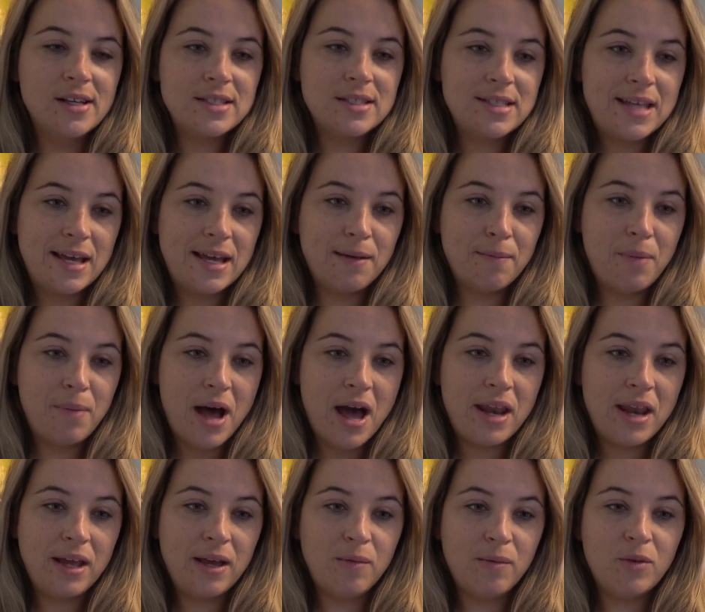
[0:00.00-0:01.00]
saying bye
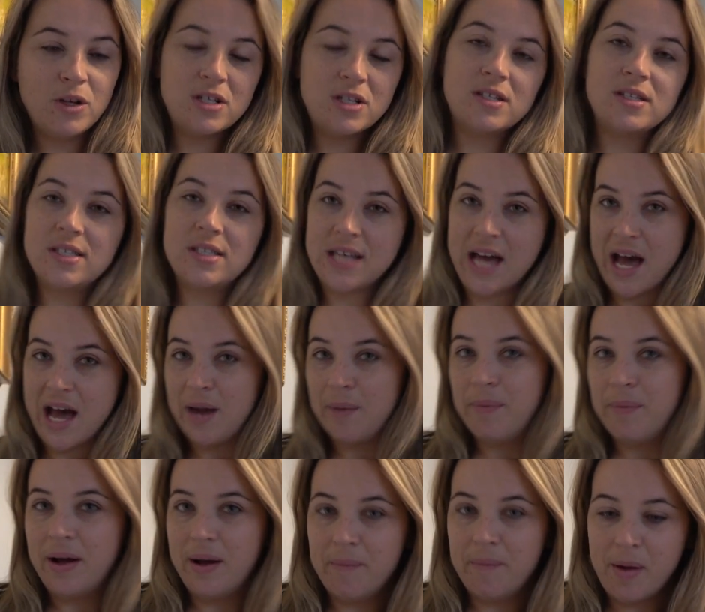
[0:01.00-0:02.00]
to him, which is sad,
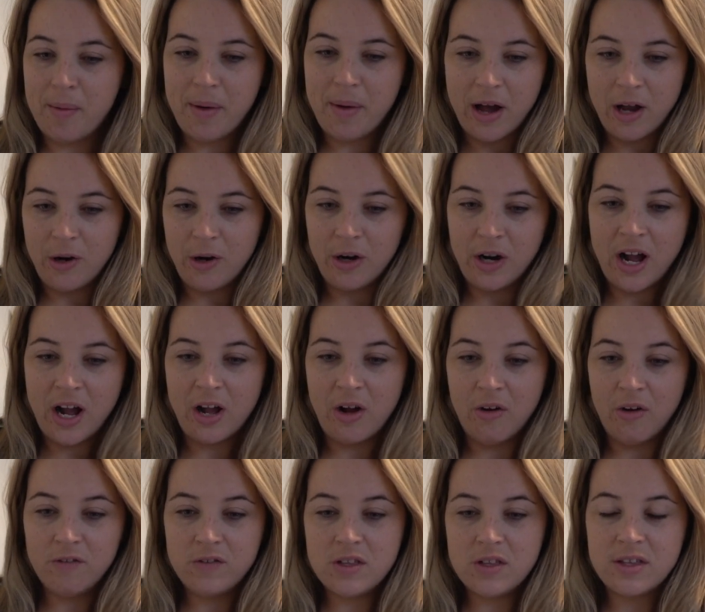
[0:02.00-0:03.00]
but my partner and I are
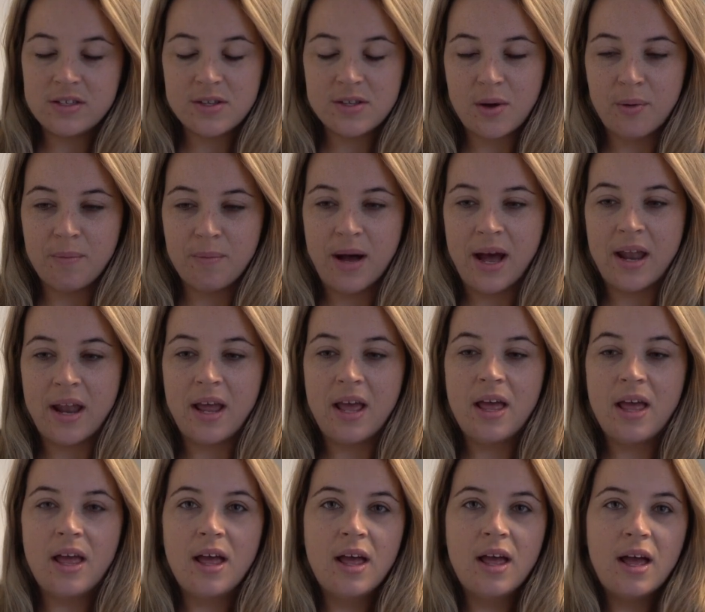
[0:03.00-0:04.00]
off to the salt mine,
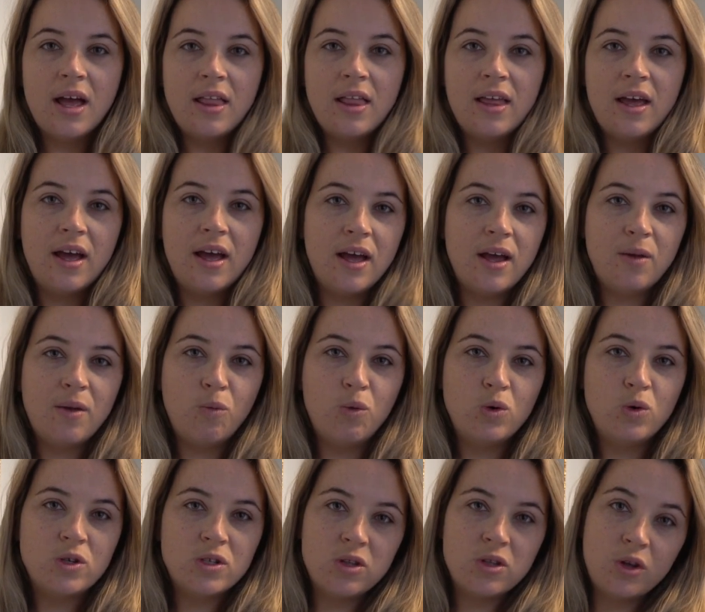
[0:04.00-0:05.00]
and then
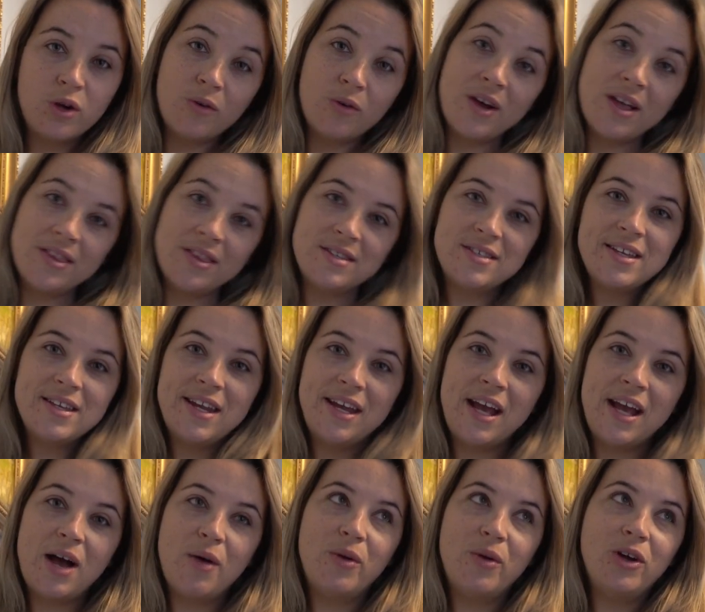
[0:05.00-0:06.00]
we'll just look around the
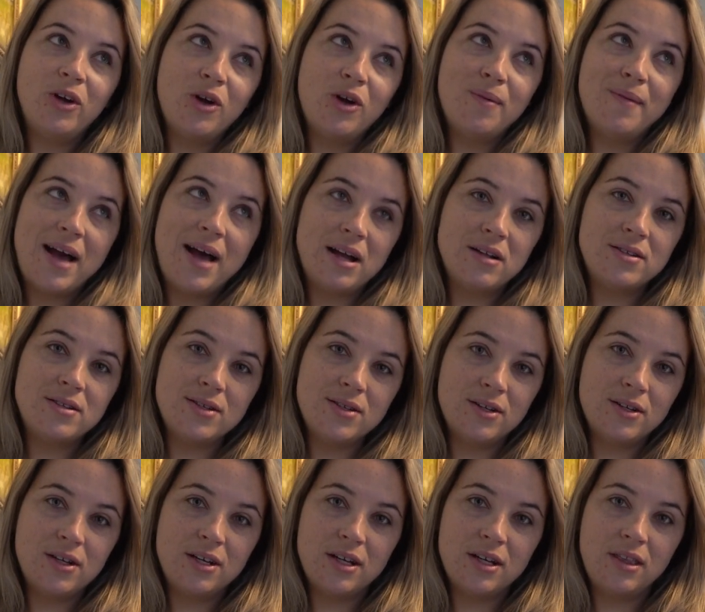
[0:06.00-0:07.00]
city. I want to go back
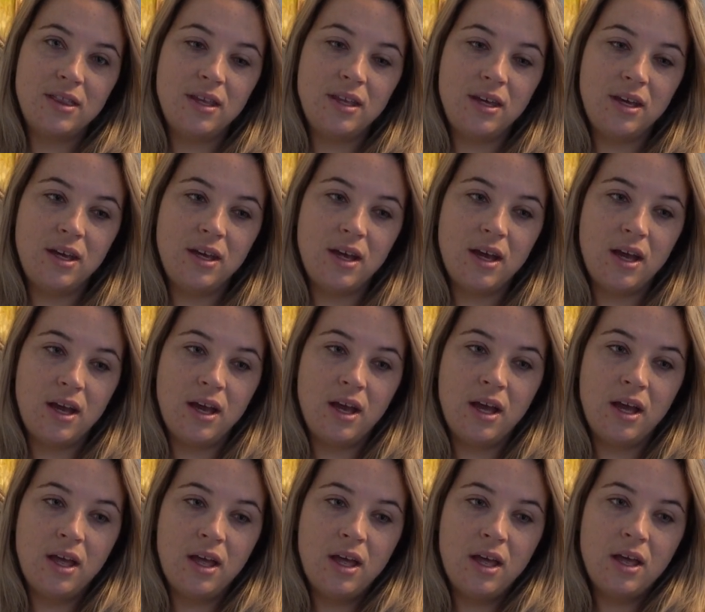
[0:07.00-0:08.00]
to the
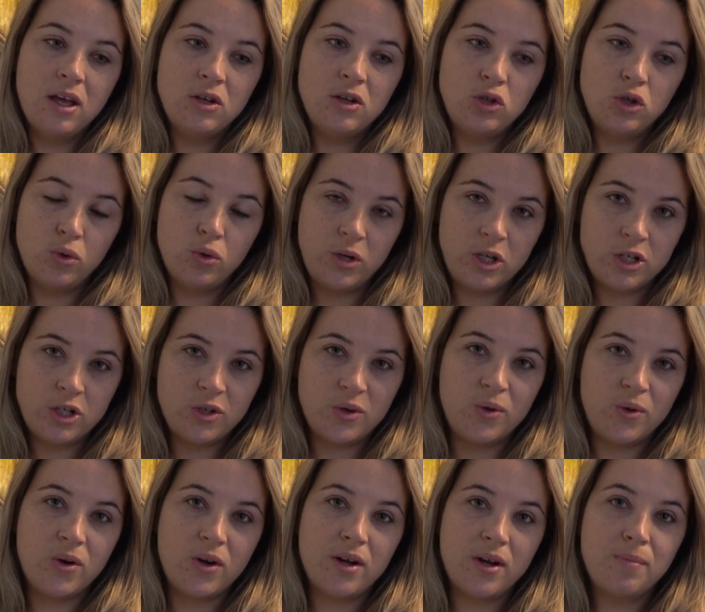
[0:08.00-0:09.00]
Jewish
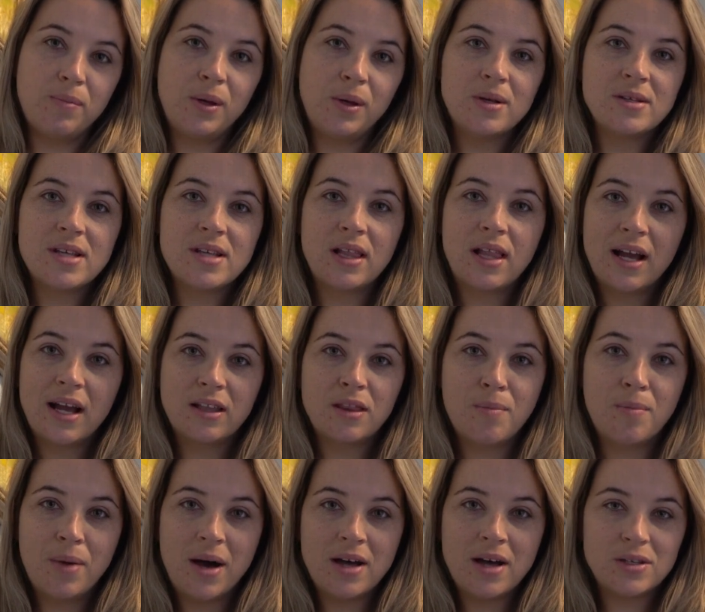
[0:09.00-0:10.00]
quarter because I like the
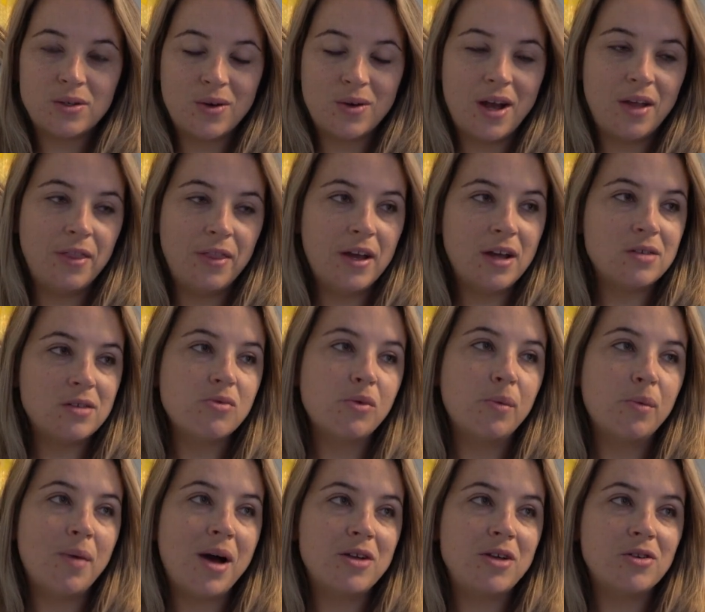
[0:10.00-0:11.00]
bars around there, so we
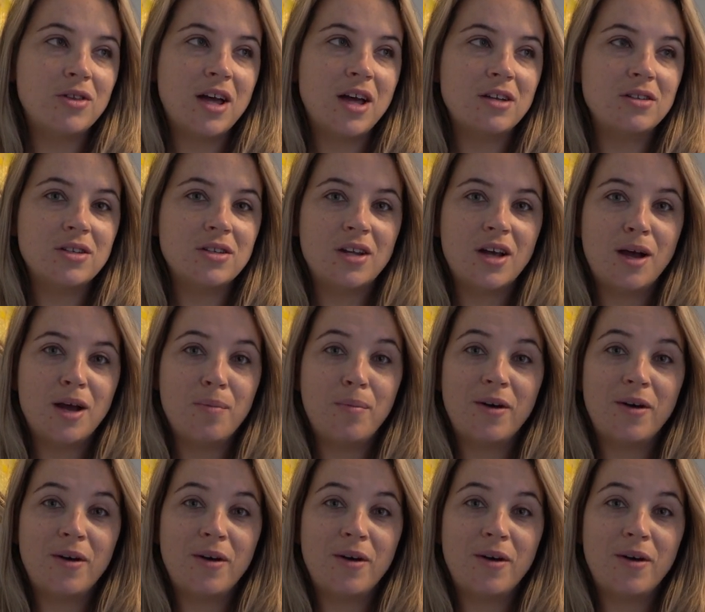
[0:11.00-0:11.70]
might do that tonight.